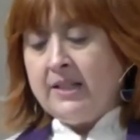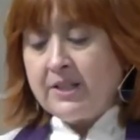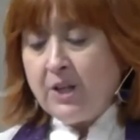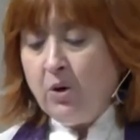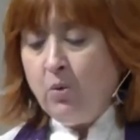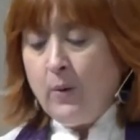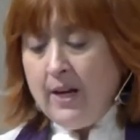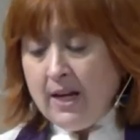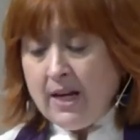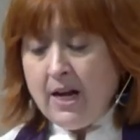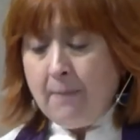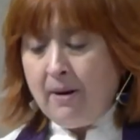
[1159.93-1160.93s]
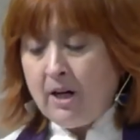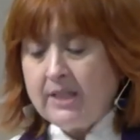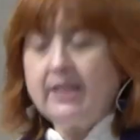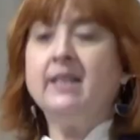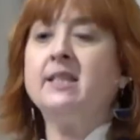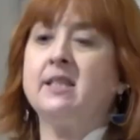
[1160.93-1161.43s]
And so we
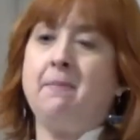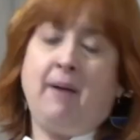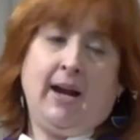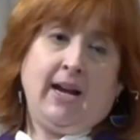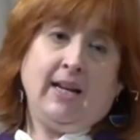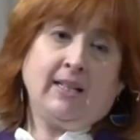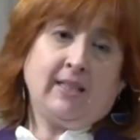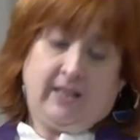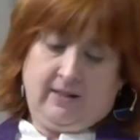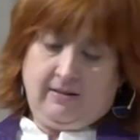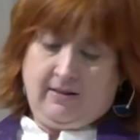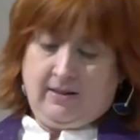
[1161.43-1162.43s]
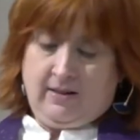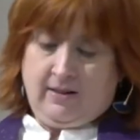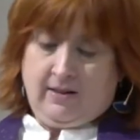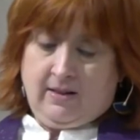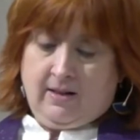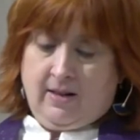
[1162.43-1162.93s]
participate
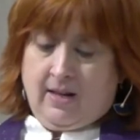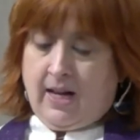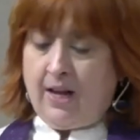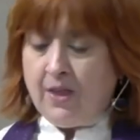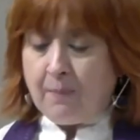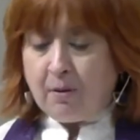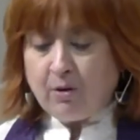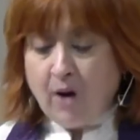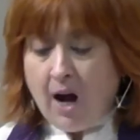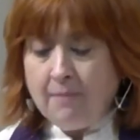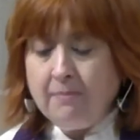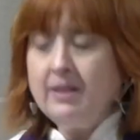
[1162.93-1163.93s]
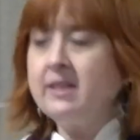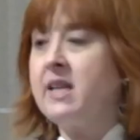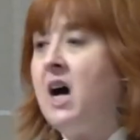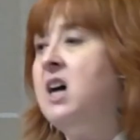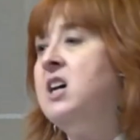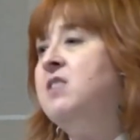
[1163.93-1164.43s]
in the
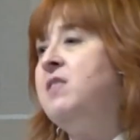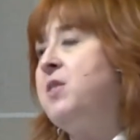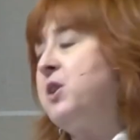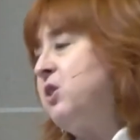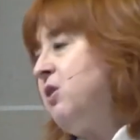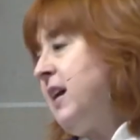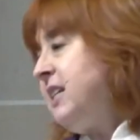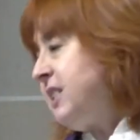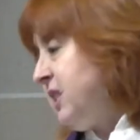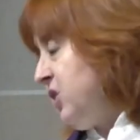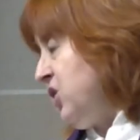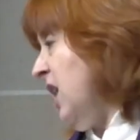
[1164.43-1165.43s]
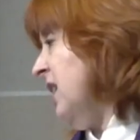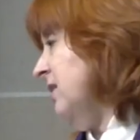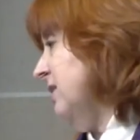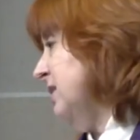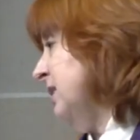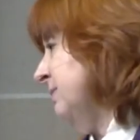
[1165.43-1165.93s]
promise of the Christ
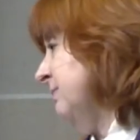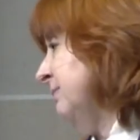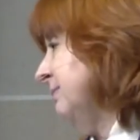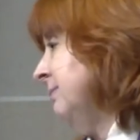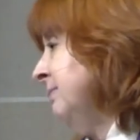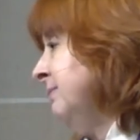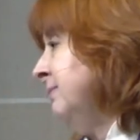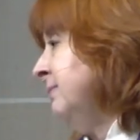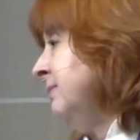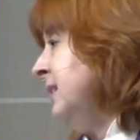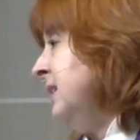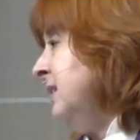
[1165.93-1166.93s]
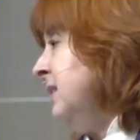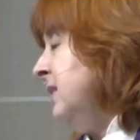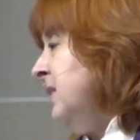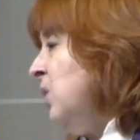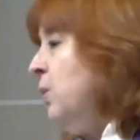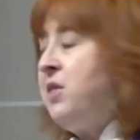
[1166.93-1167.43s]
child,
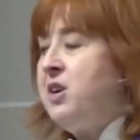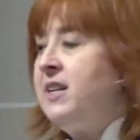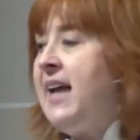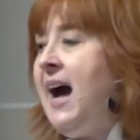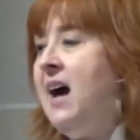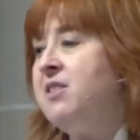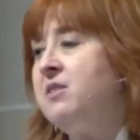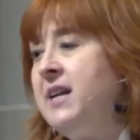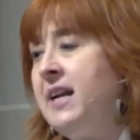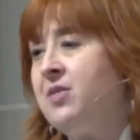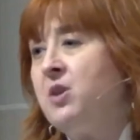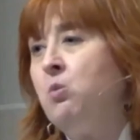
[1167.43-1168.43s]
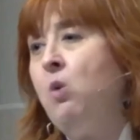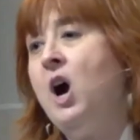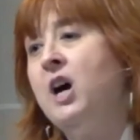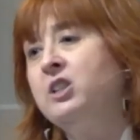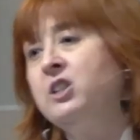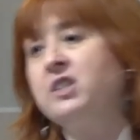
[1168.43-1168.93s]
whether gathering at the
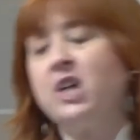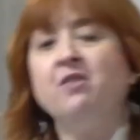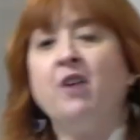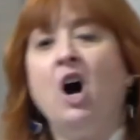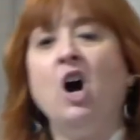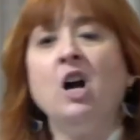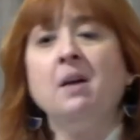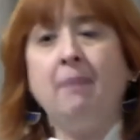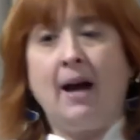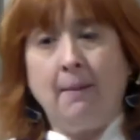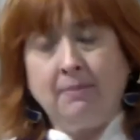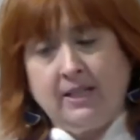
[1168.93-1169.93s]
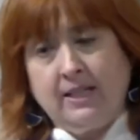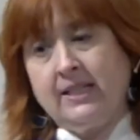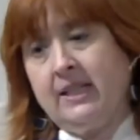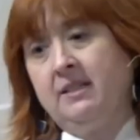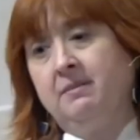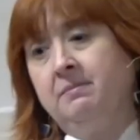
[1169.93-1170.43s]
waters of our
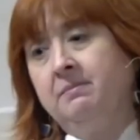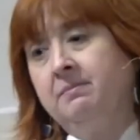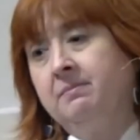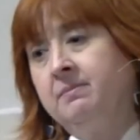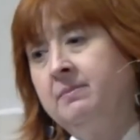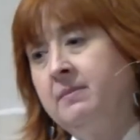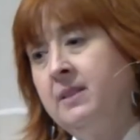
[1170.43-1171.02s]
baptism